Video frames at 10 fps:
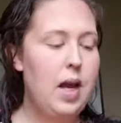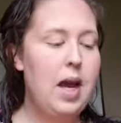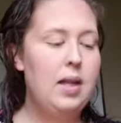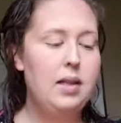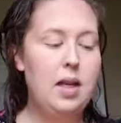
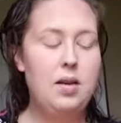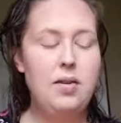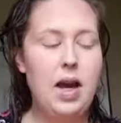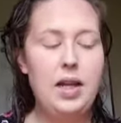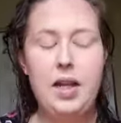I love
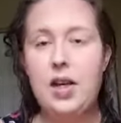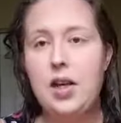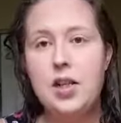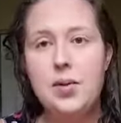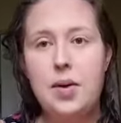highlighter.
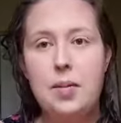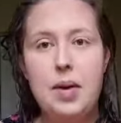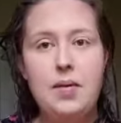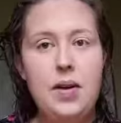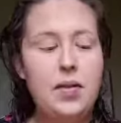It's one of
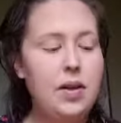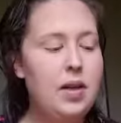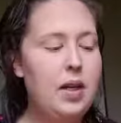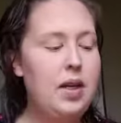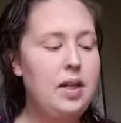my favorite
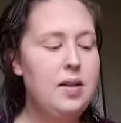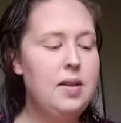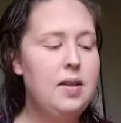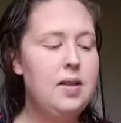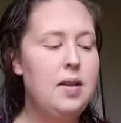
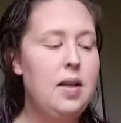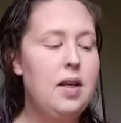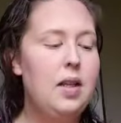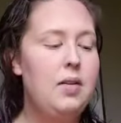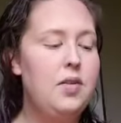things.
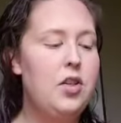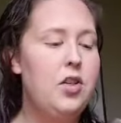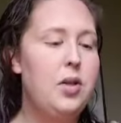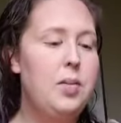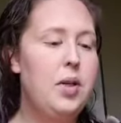I love to
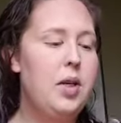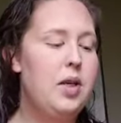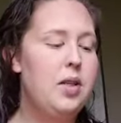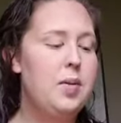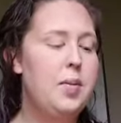shimmer
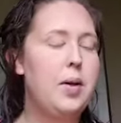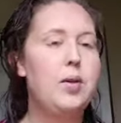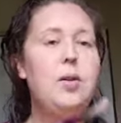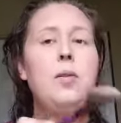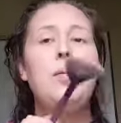and
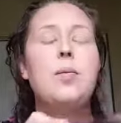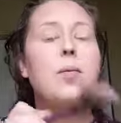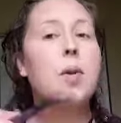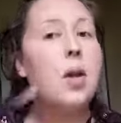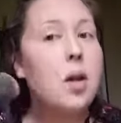sparkle.
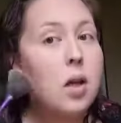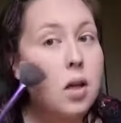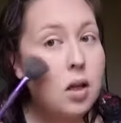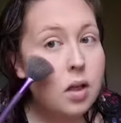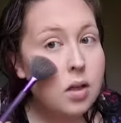
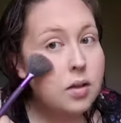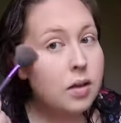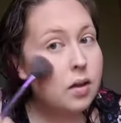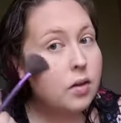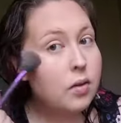
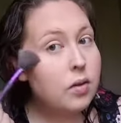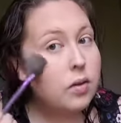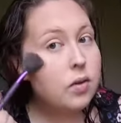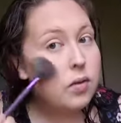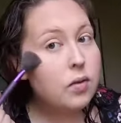So
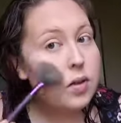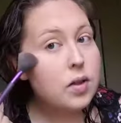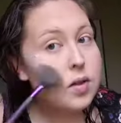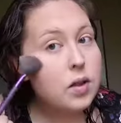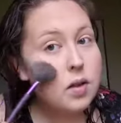we're
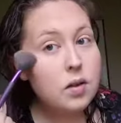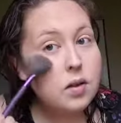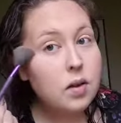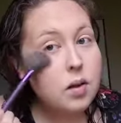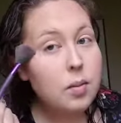just going to do
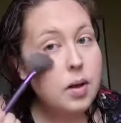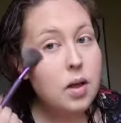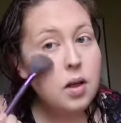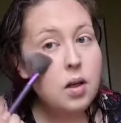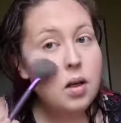a little
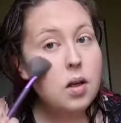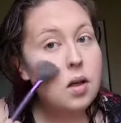bit